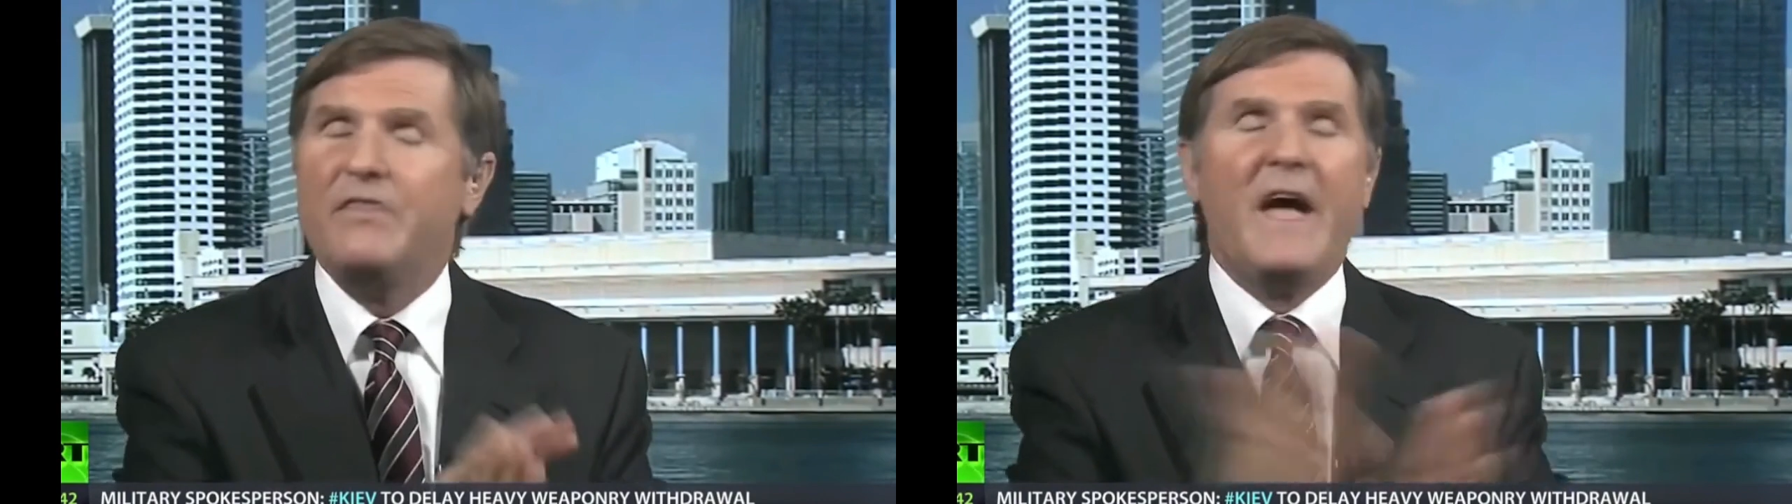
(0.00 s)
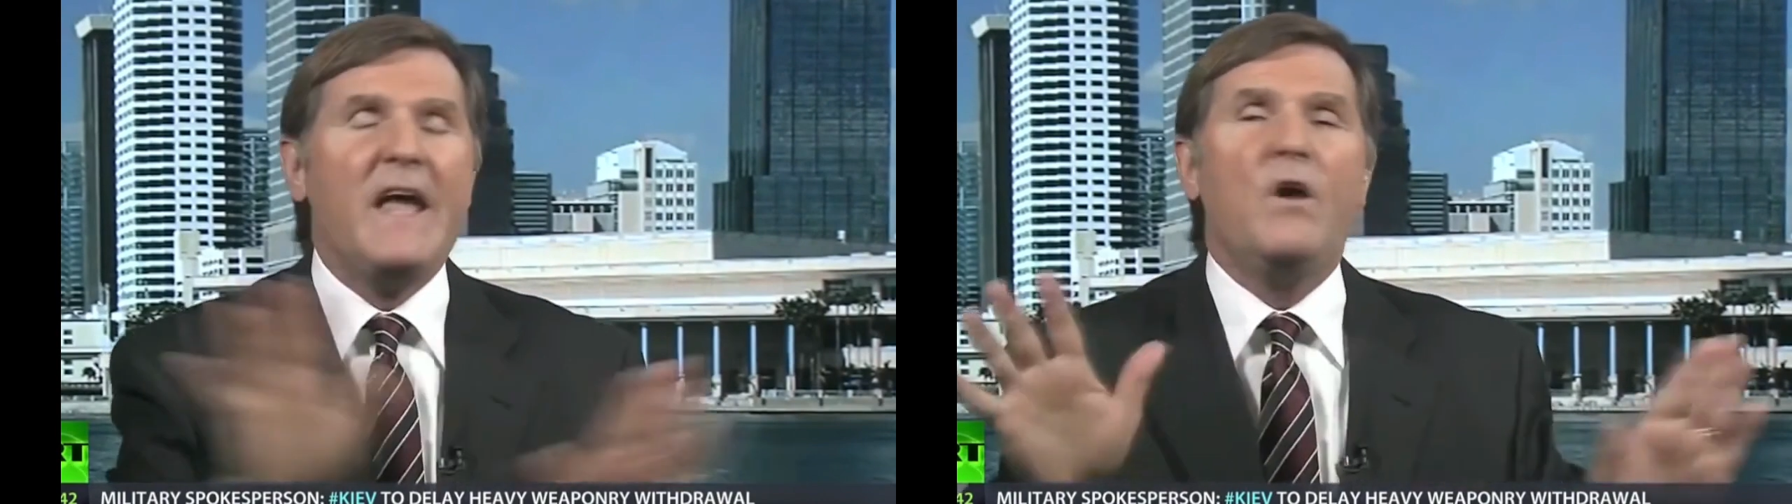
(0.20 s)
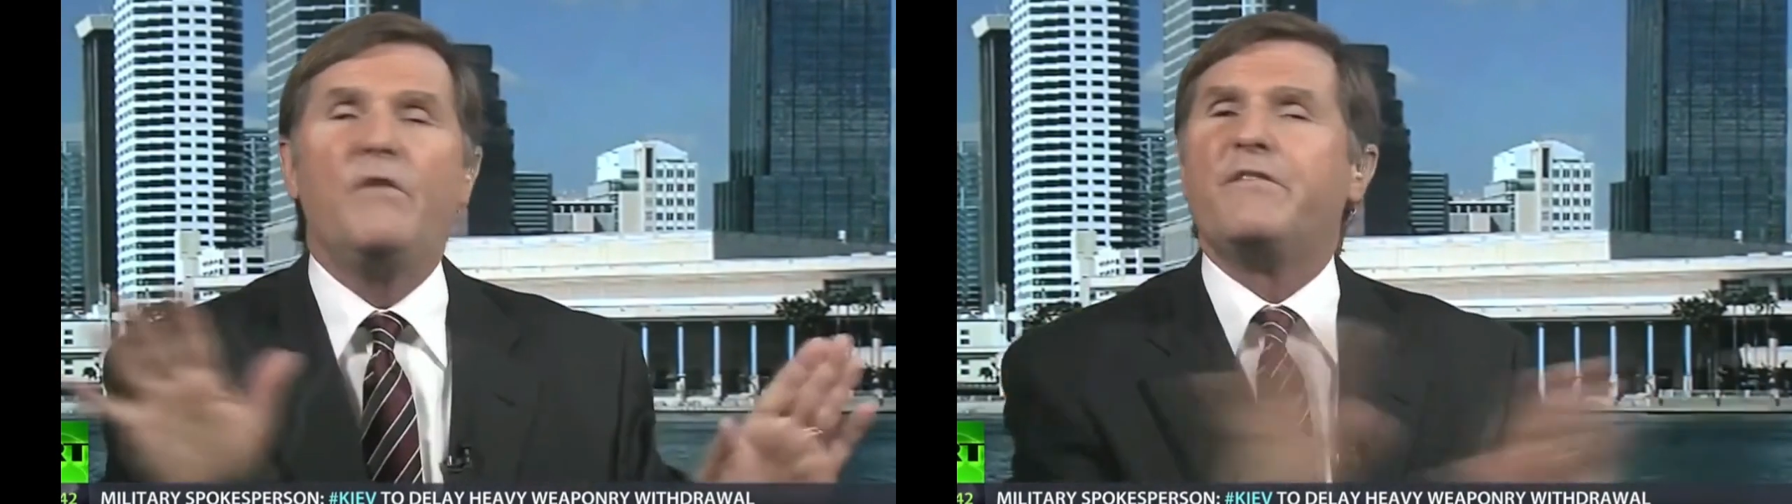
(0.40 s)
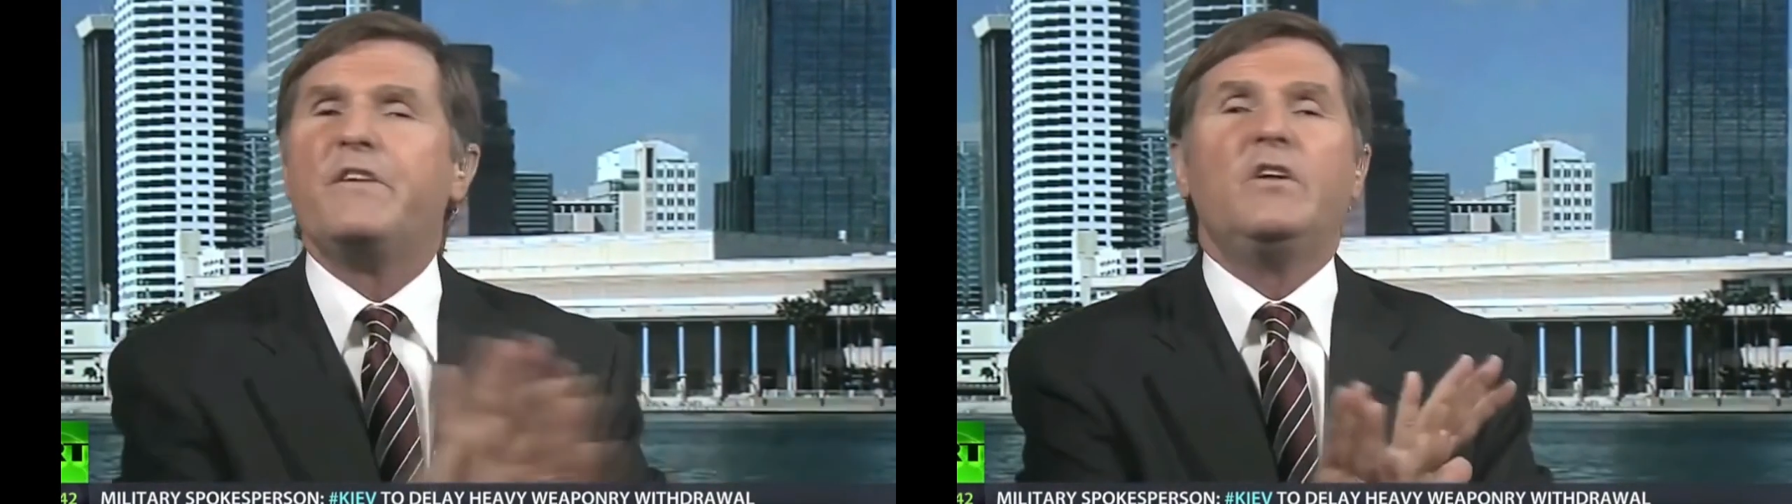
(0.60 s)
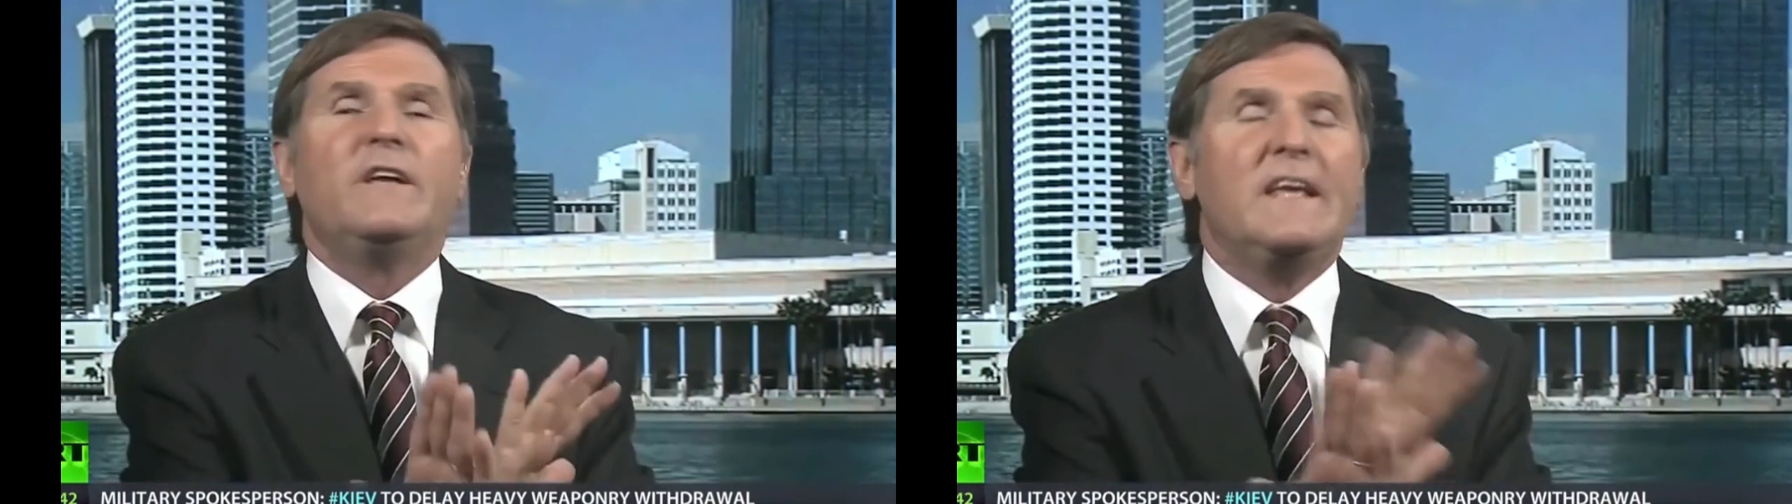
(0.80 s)
they don't
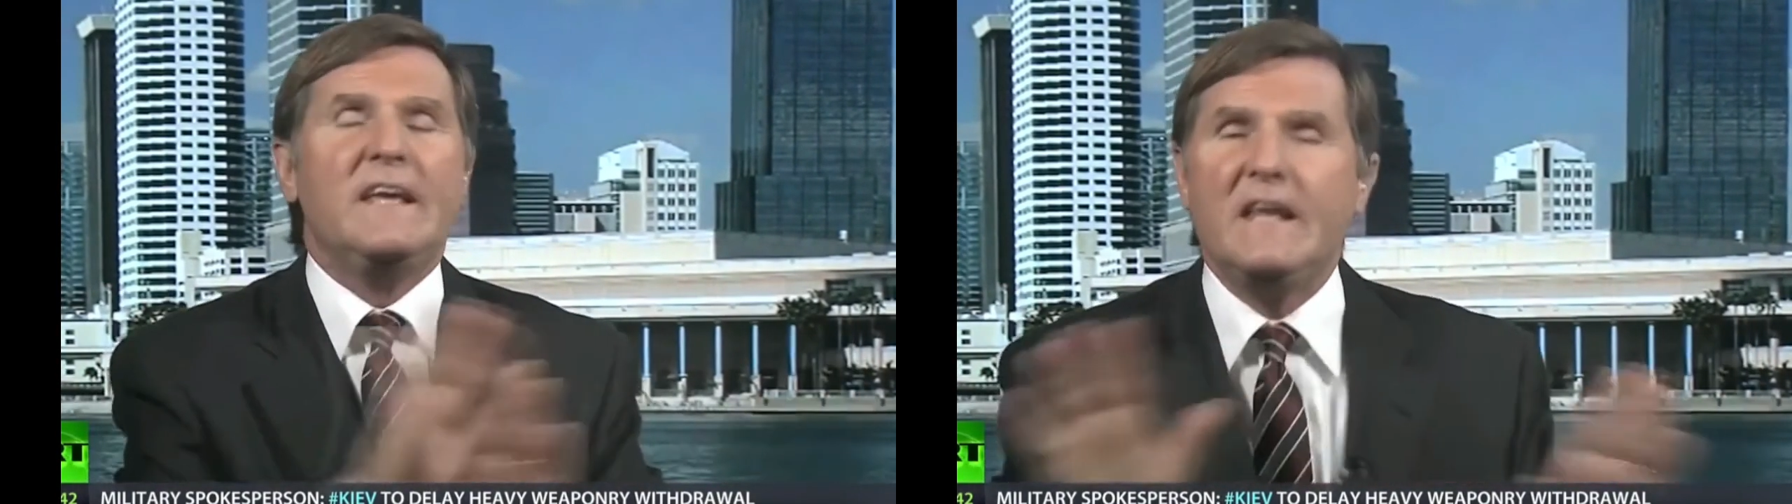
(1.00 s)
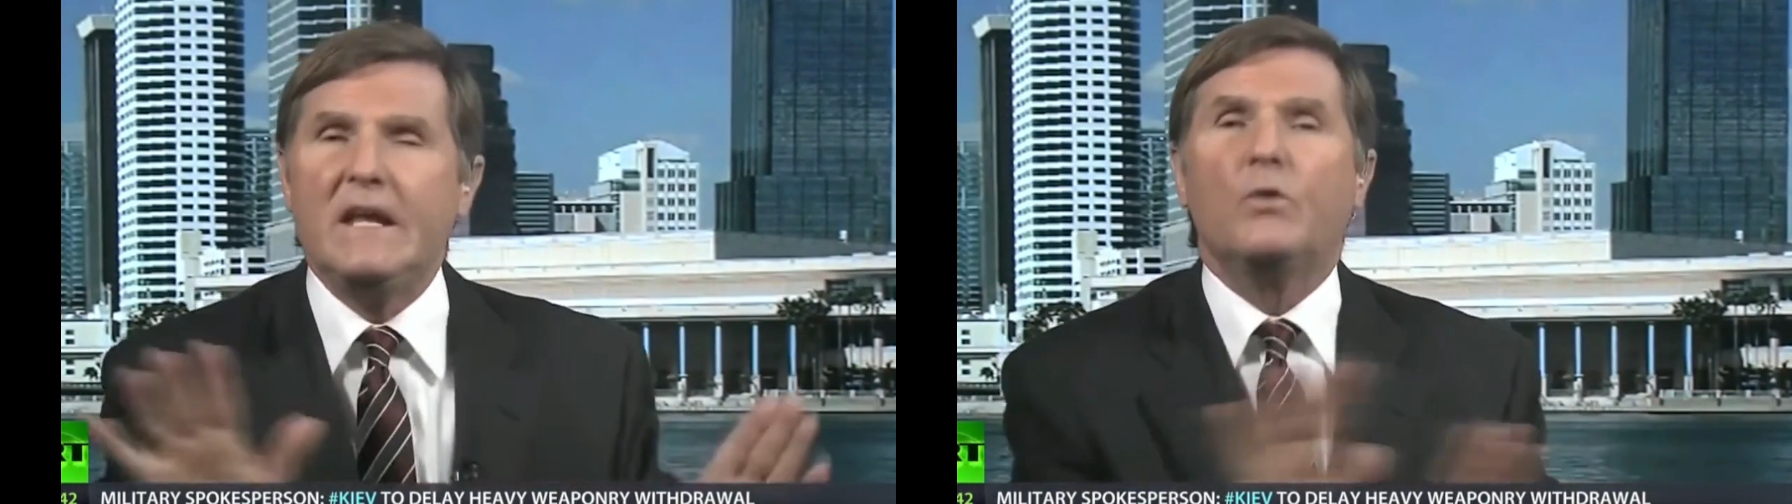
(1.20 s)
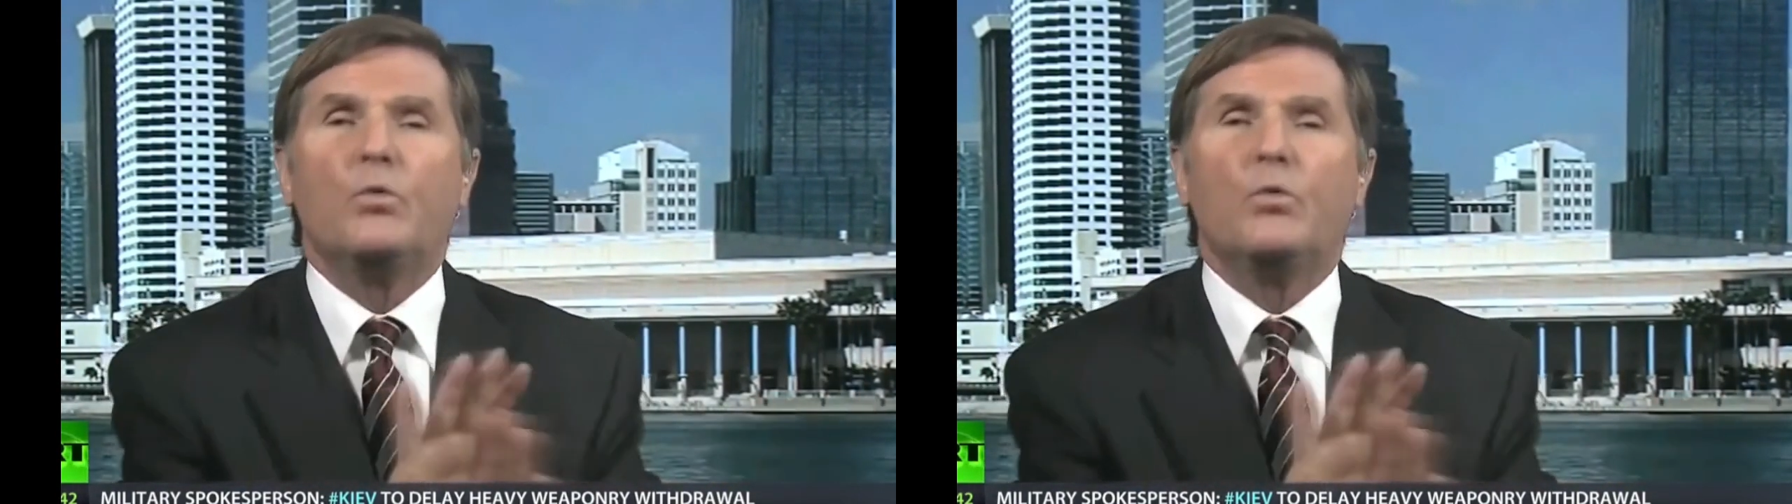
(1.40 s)
feel any